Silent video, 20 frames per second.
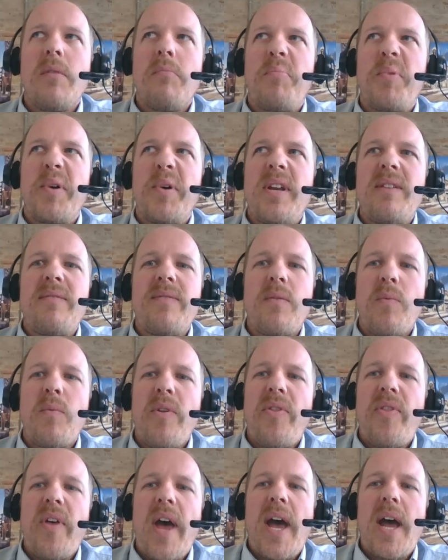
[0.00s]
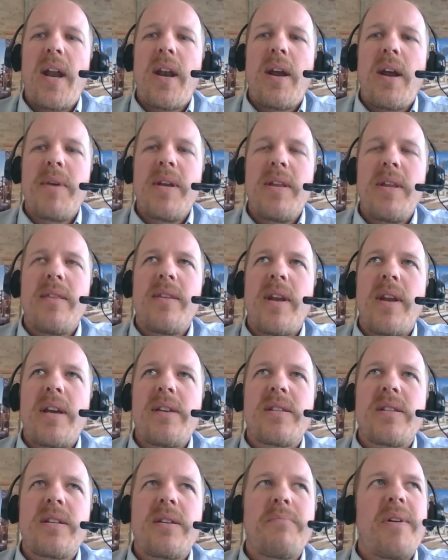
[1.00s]
But even with that, I mean, the
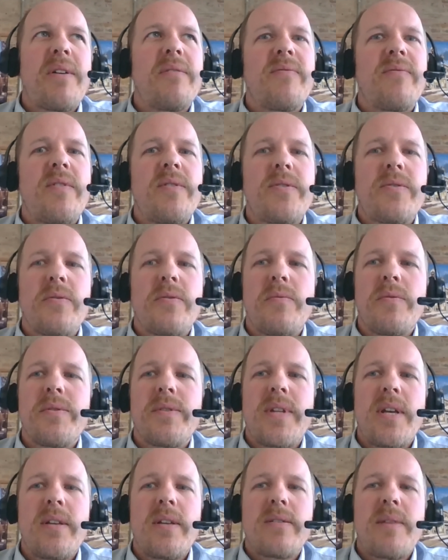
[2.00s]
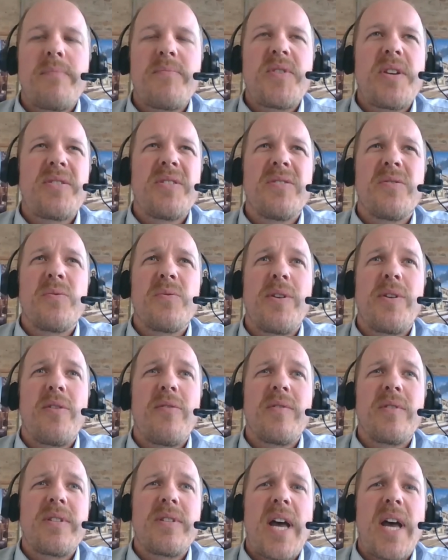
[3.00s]
nice thing about virtual was that some sessions went
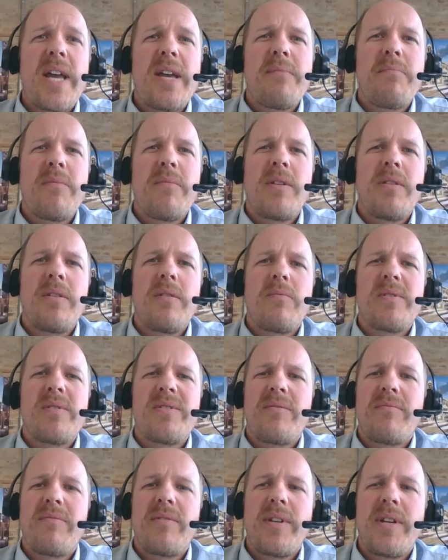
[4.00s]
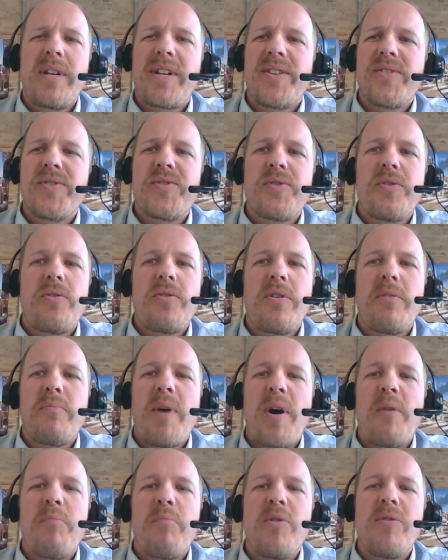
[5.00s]
over time and there wasn't really a concern
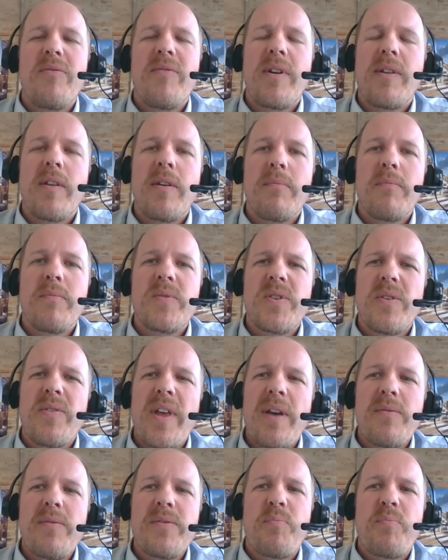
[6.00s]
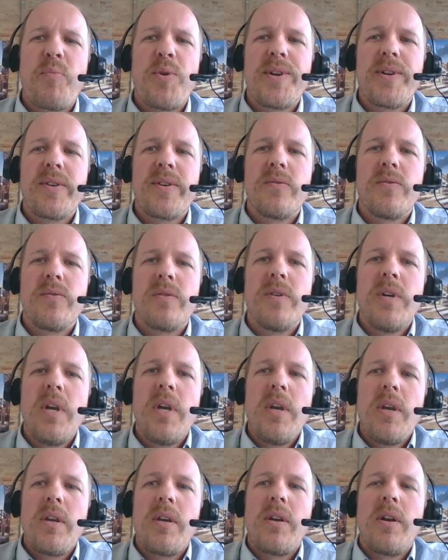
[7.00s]
about moving them. So that was pretty cool.
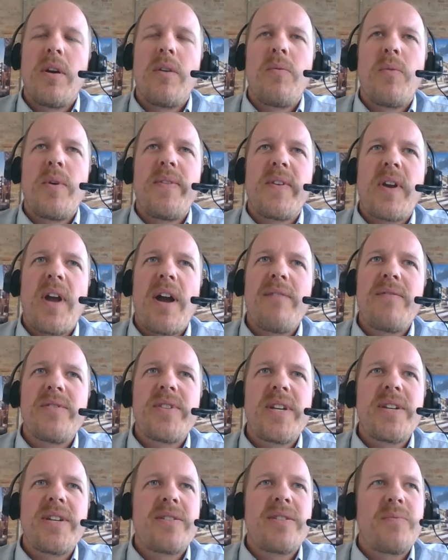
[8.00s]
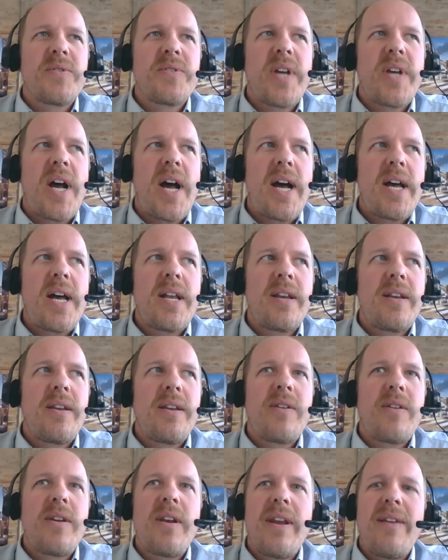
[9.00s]
You know, when the conversation was hot,
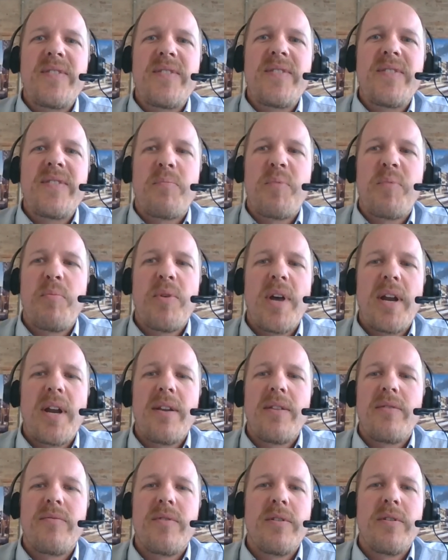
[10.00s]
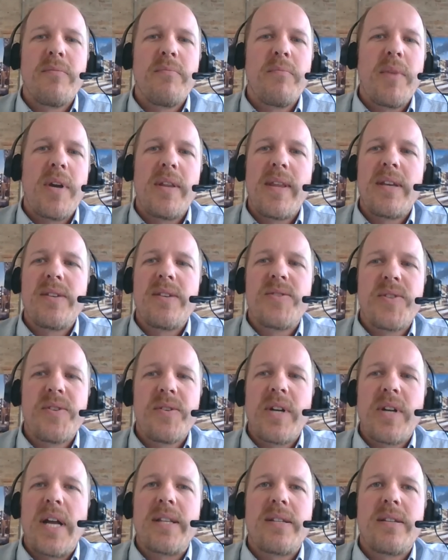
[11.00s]
you didn't have to kick people out of the room and they still
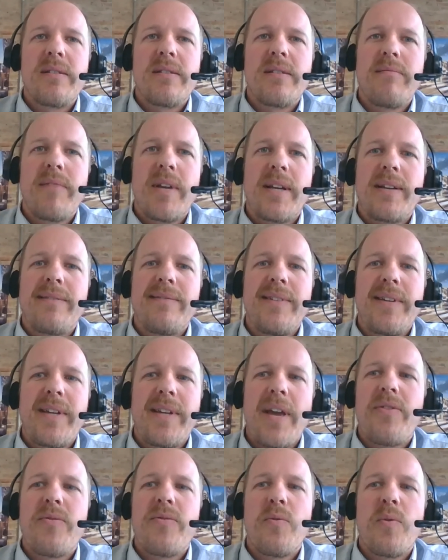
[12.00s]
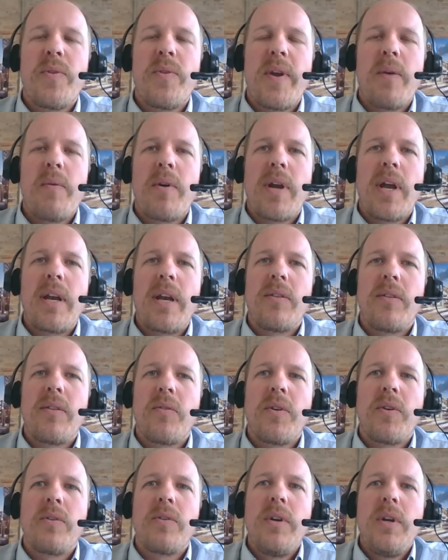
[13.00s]
got to like get through what they were getting
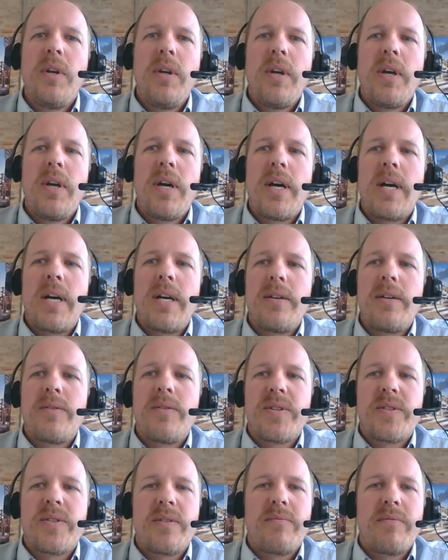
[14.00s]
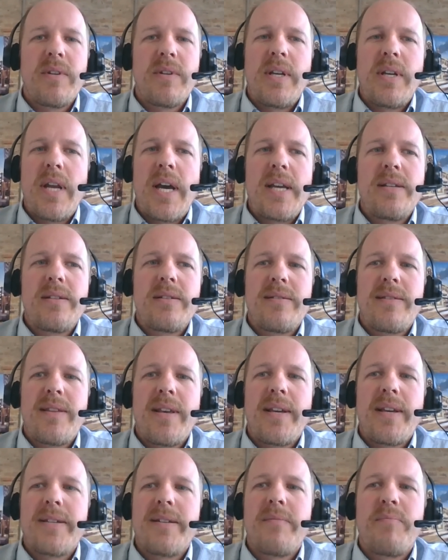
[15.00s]
through. It's just a really nice
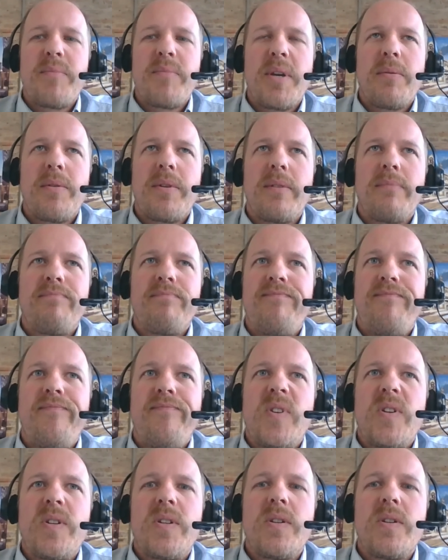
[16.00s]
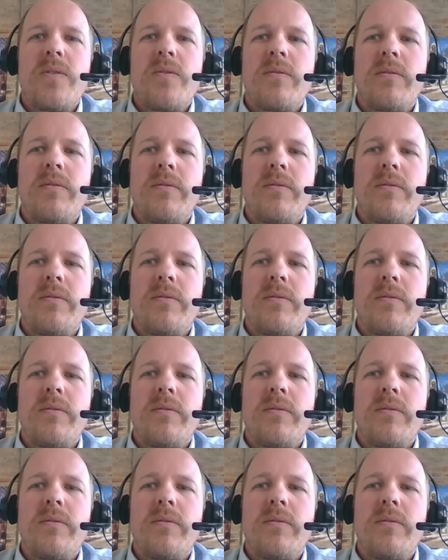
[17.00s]
thing to be able to do.